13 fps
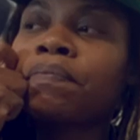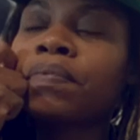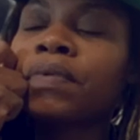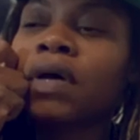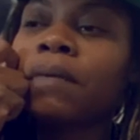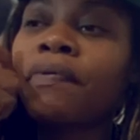
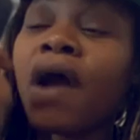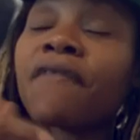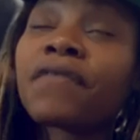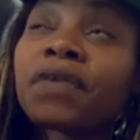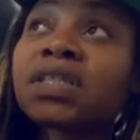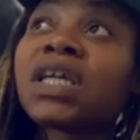the
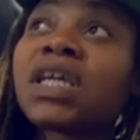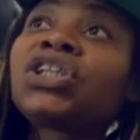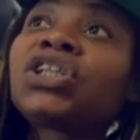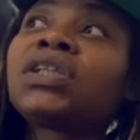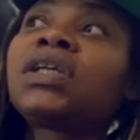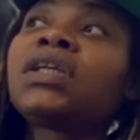
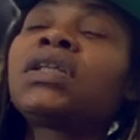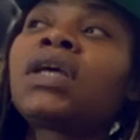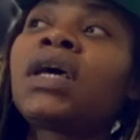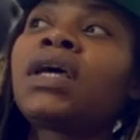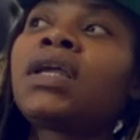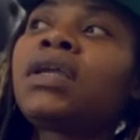profitization and
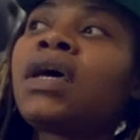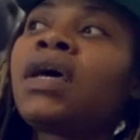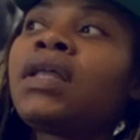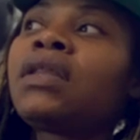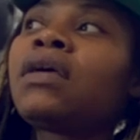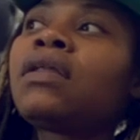and
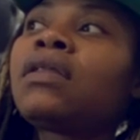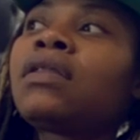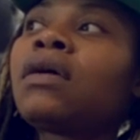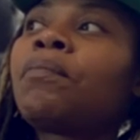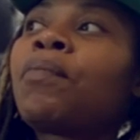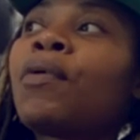and the
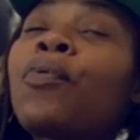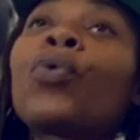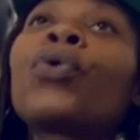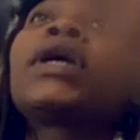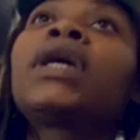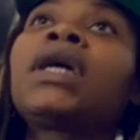the
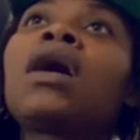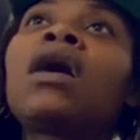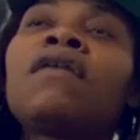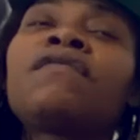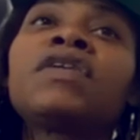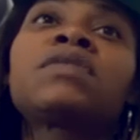purporting
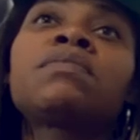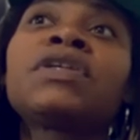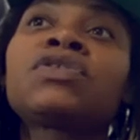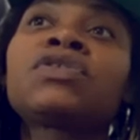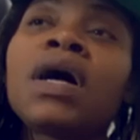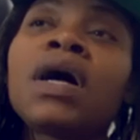of this
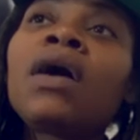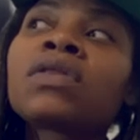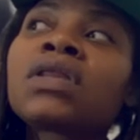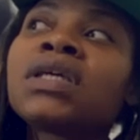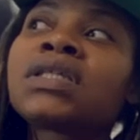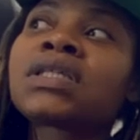mental
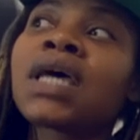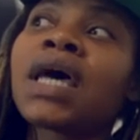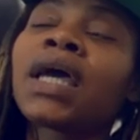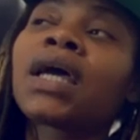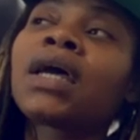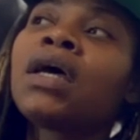health it's
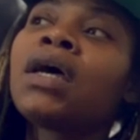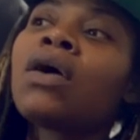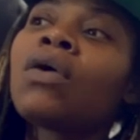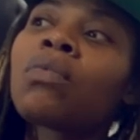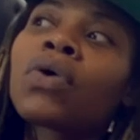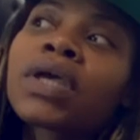like
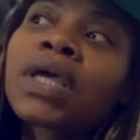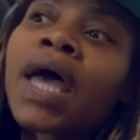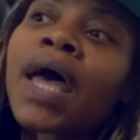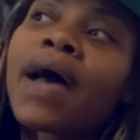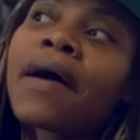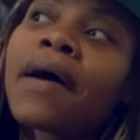well
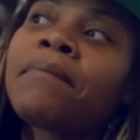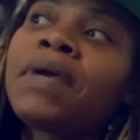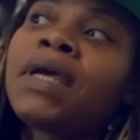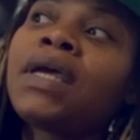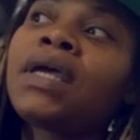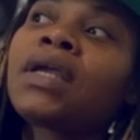yeah i
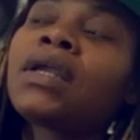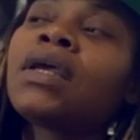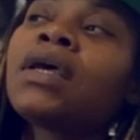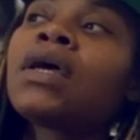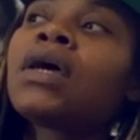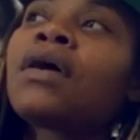mean
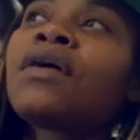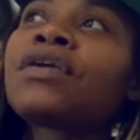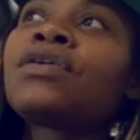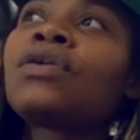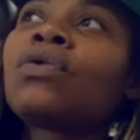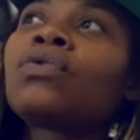
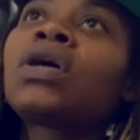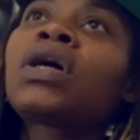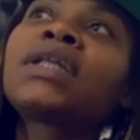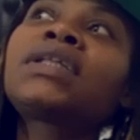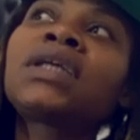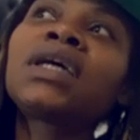you know, look
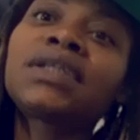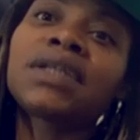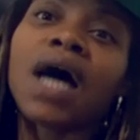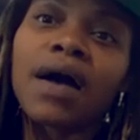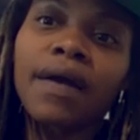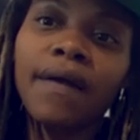at
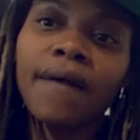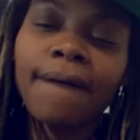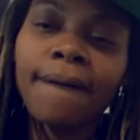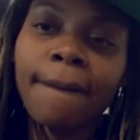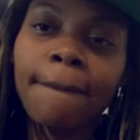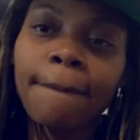TikTok.
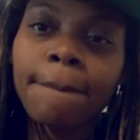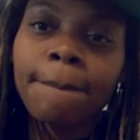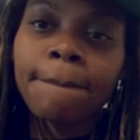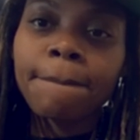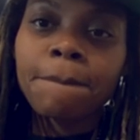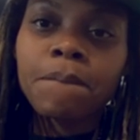
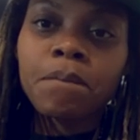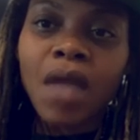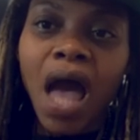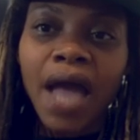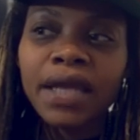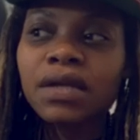
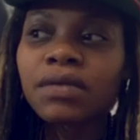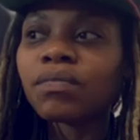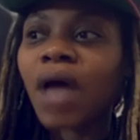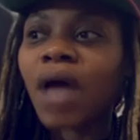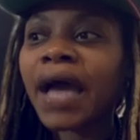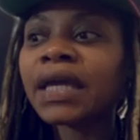I can
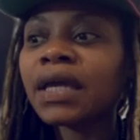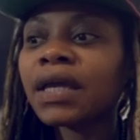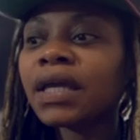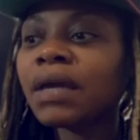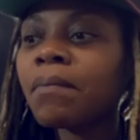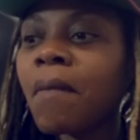I
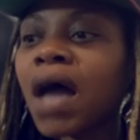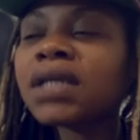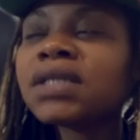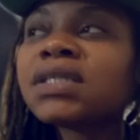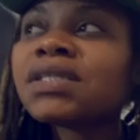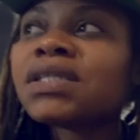can get
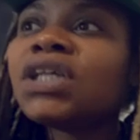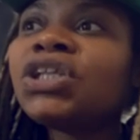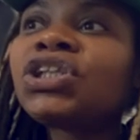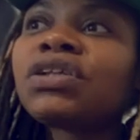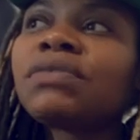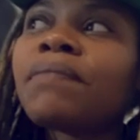
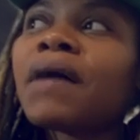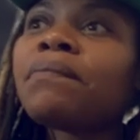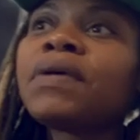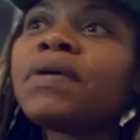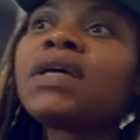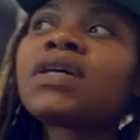monetization by
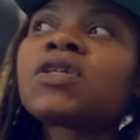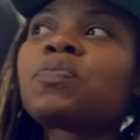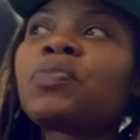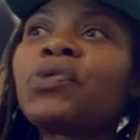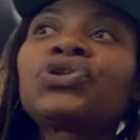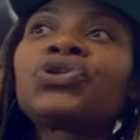being a
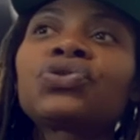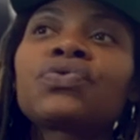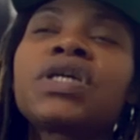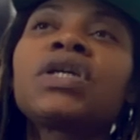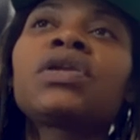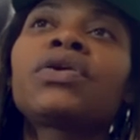spiritual
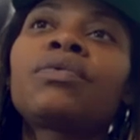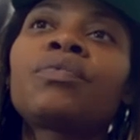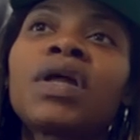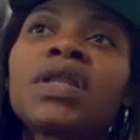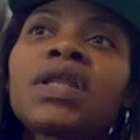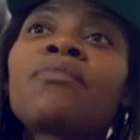healer,
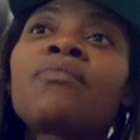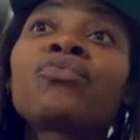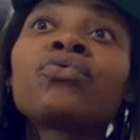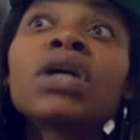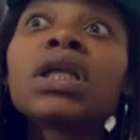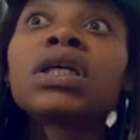whether
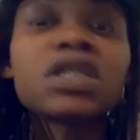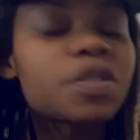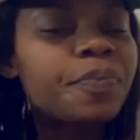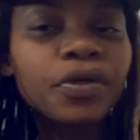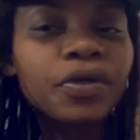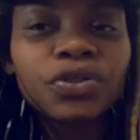I'm really a
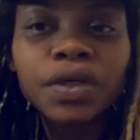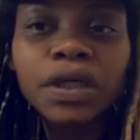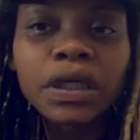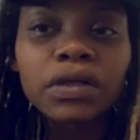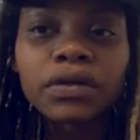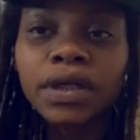spiritual
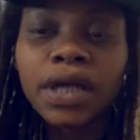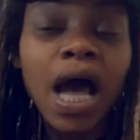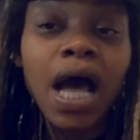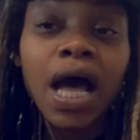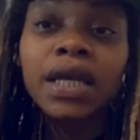healer or not.